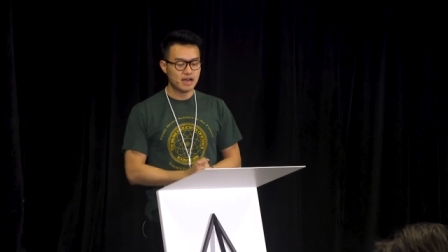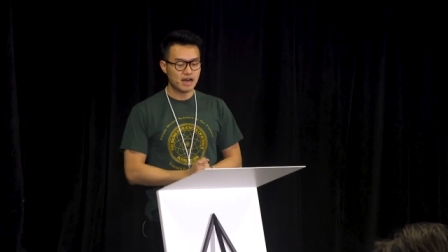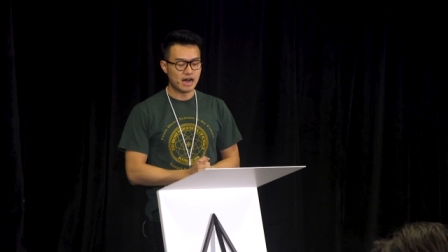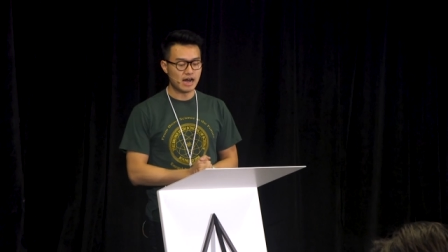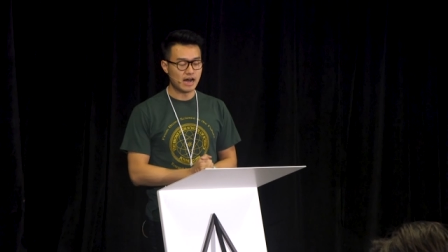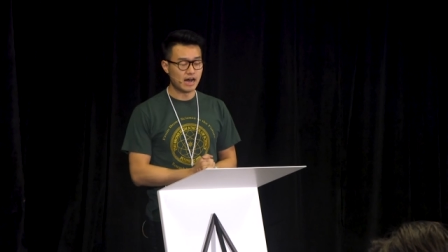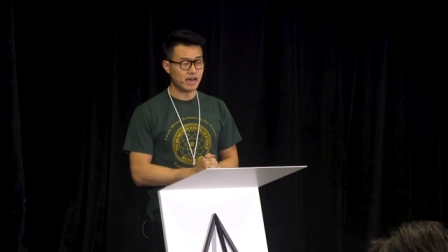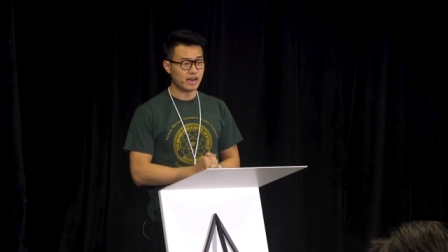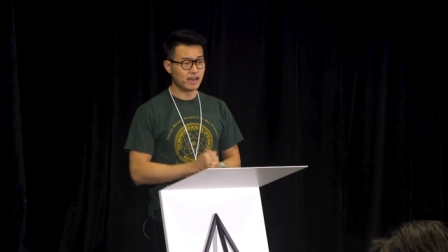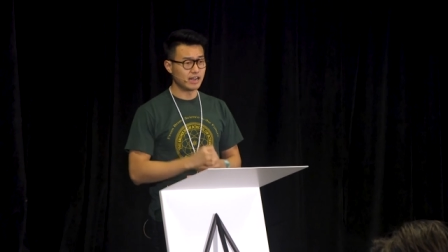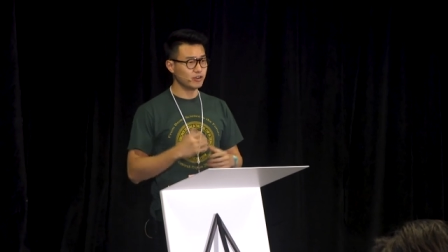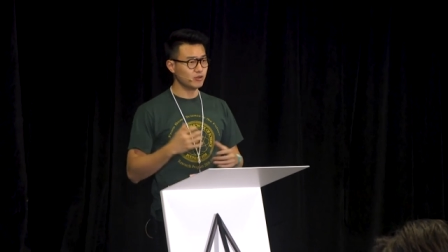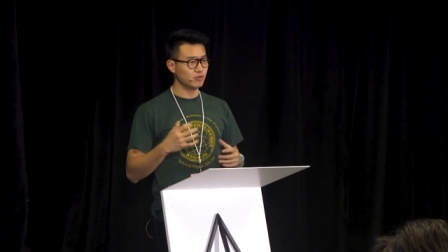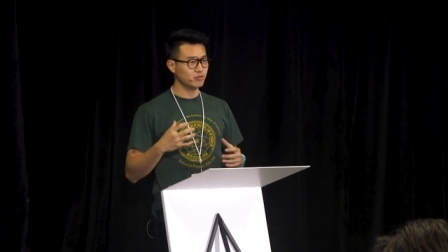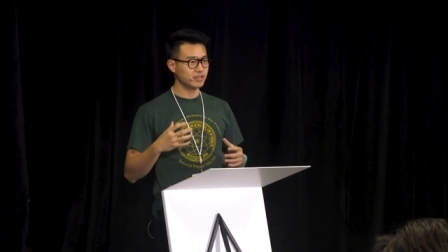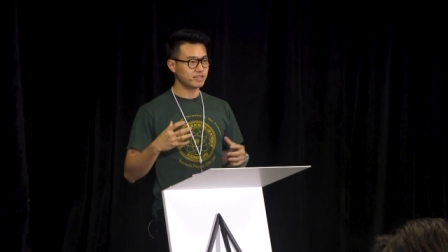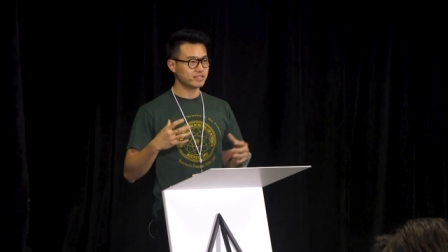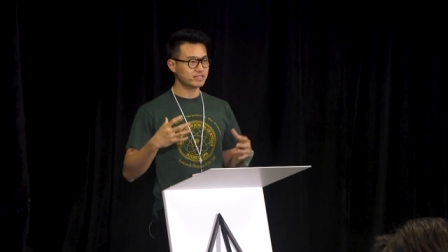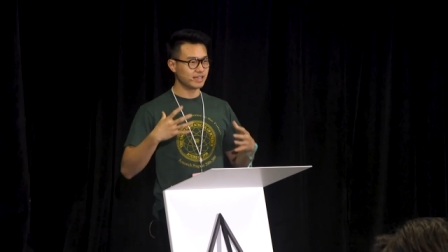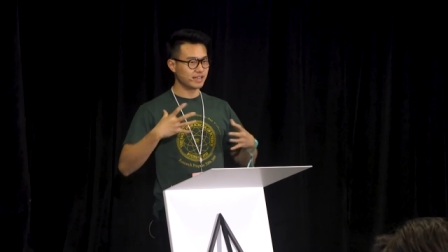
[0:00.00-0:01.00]
Uh, and I
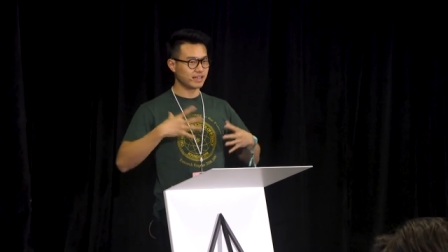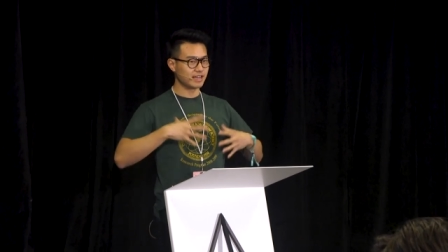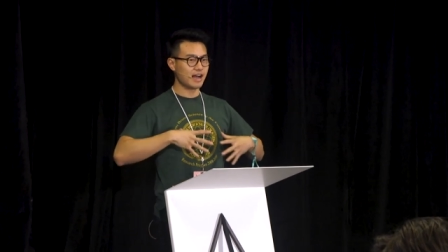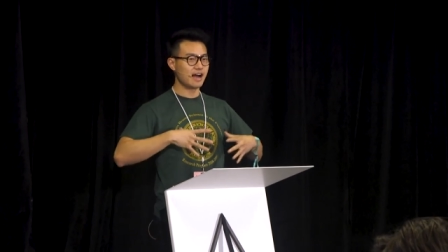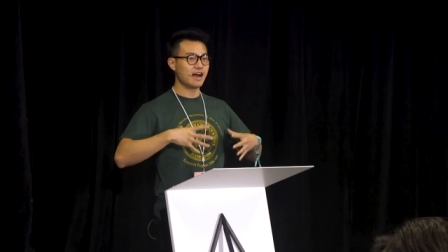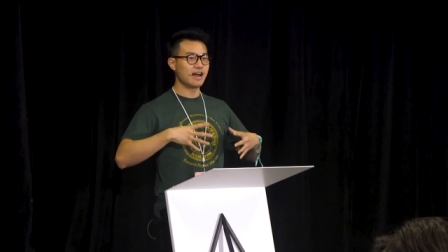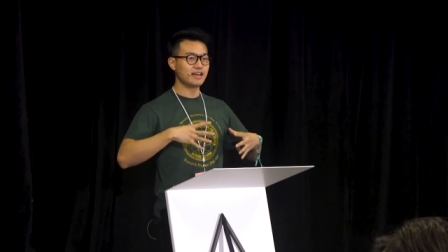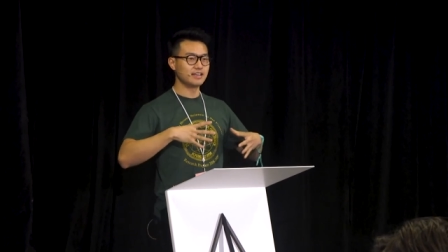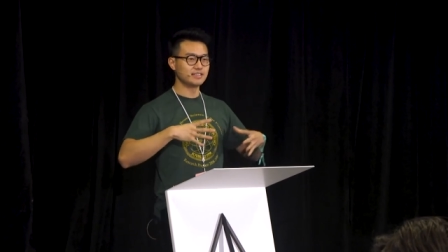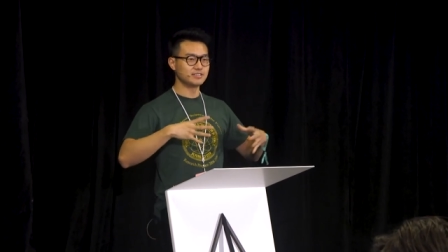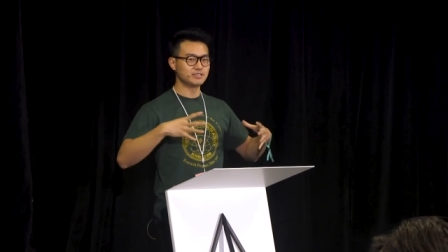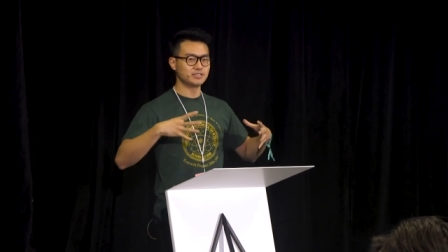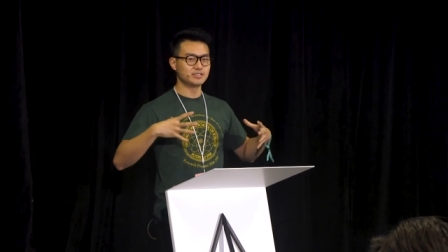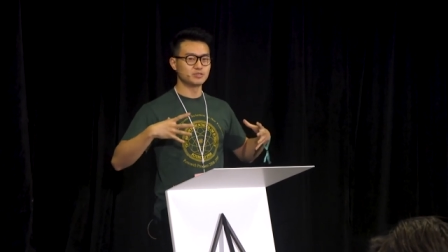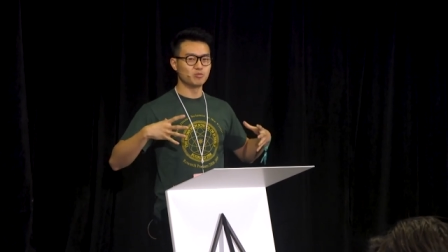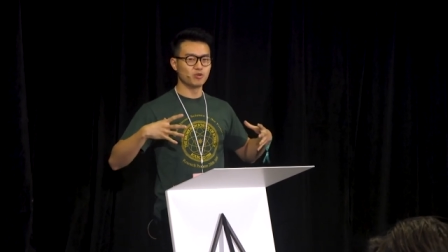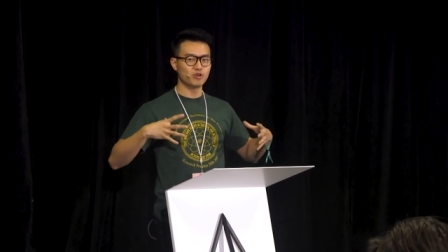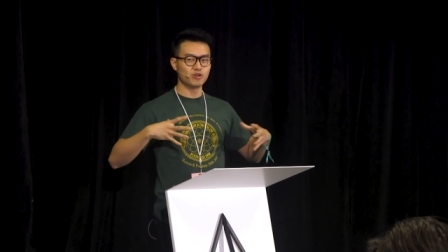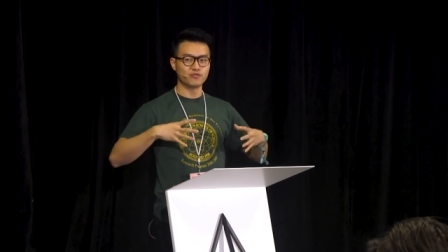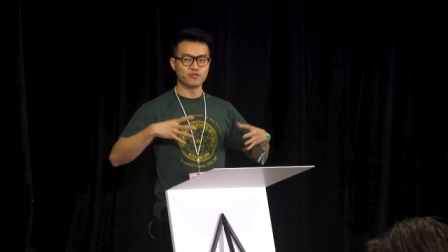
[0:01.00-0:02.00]
don't like saying I, it's,
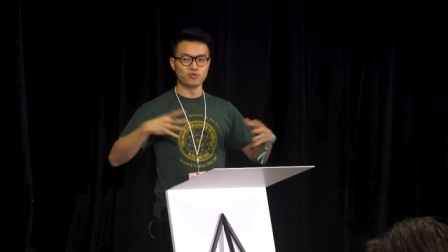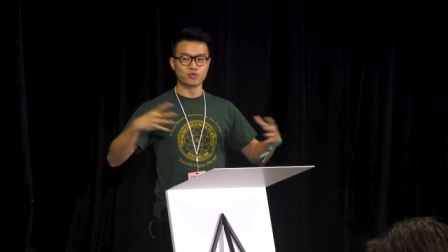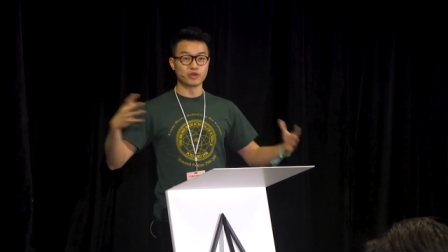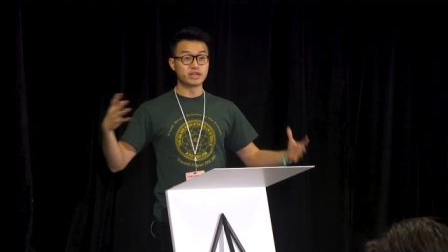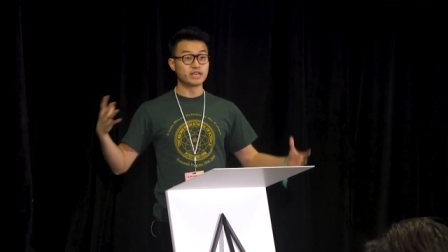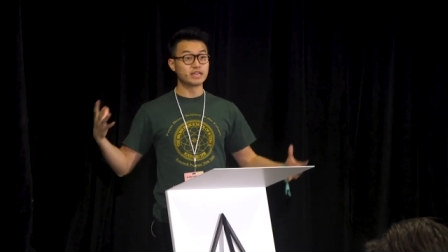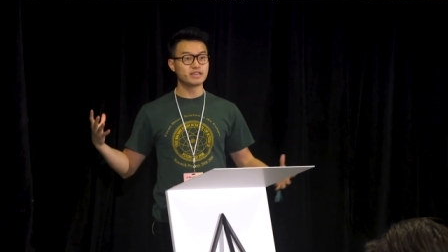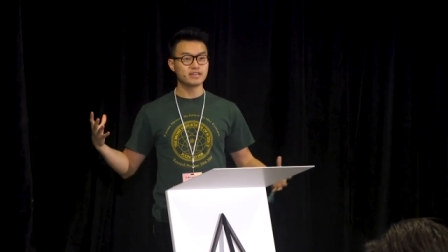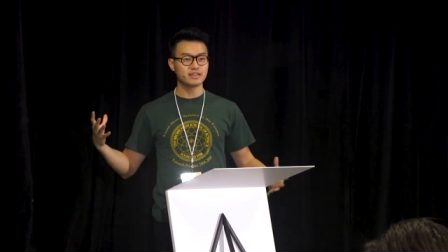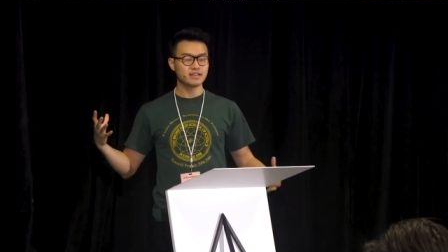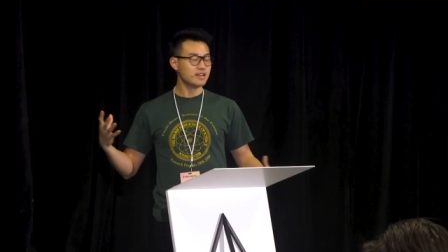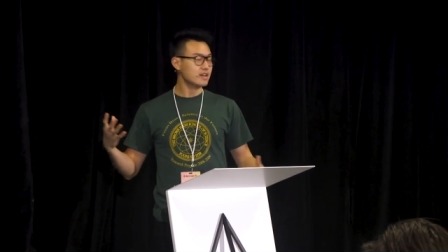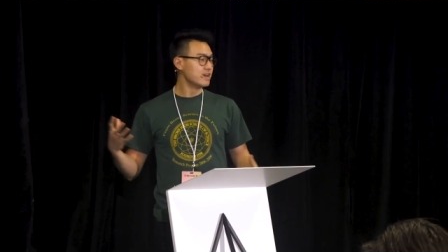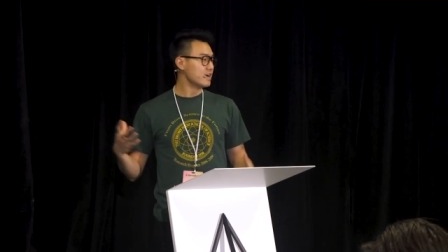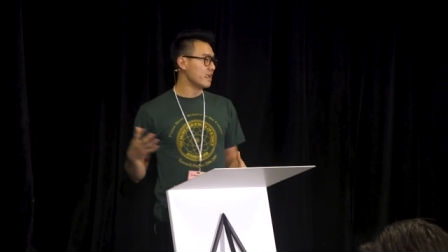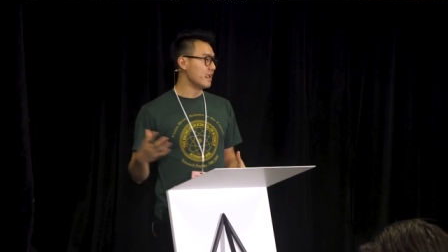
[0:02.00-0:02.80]
it's more of we.